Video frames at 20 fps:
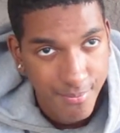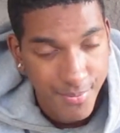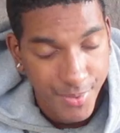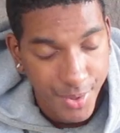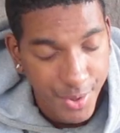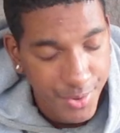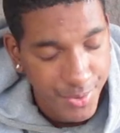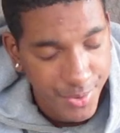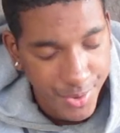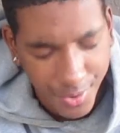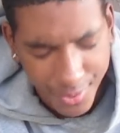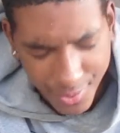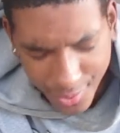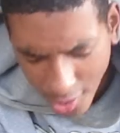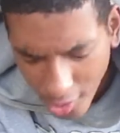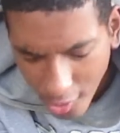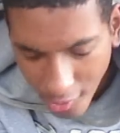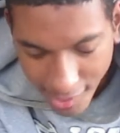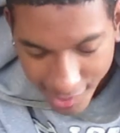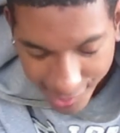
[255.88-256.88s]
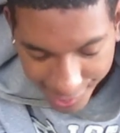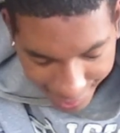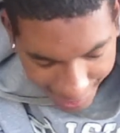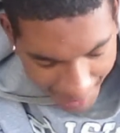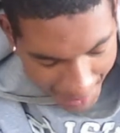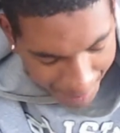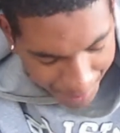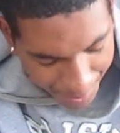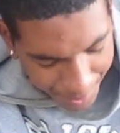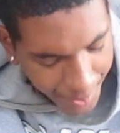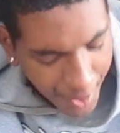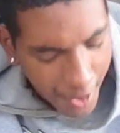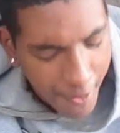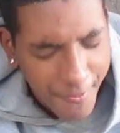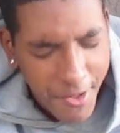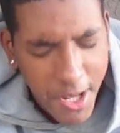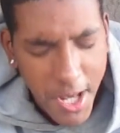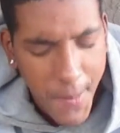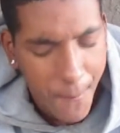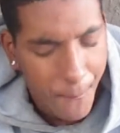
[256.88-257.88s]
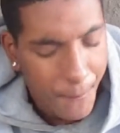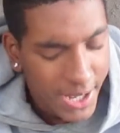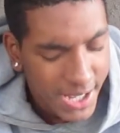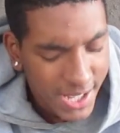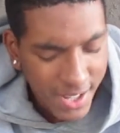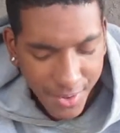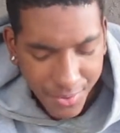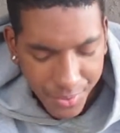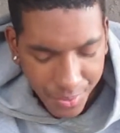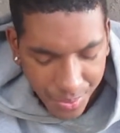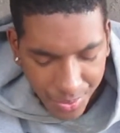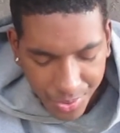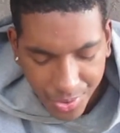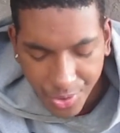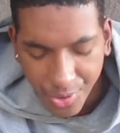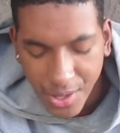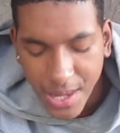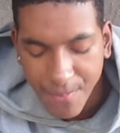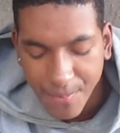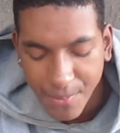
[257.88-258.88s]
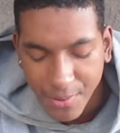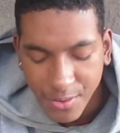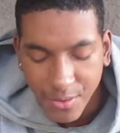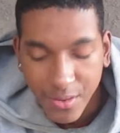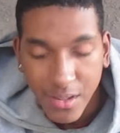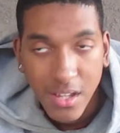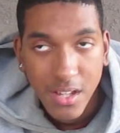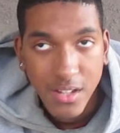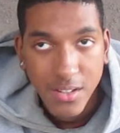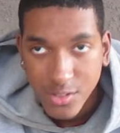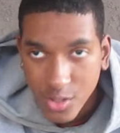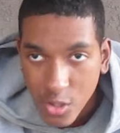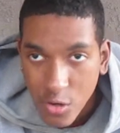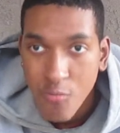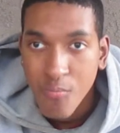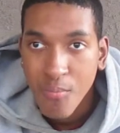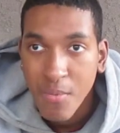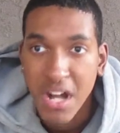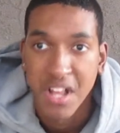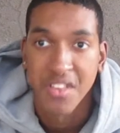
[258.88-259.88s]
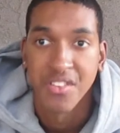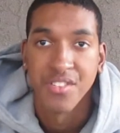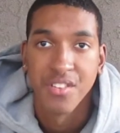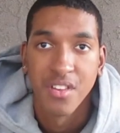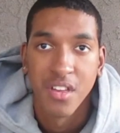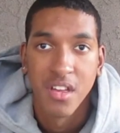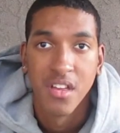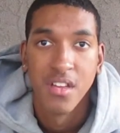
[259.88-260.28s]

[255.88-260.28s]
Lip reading: Just go ahead and slap yourself because you're sleeping too much.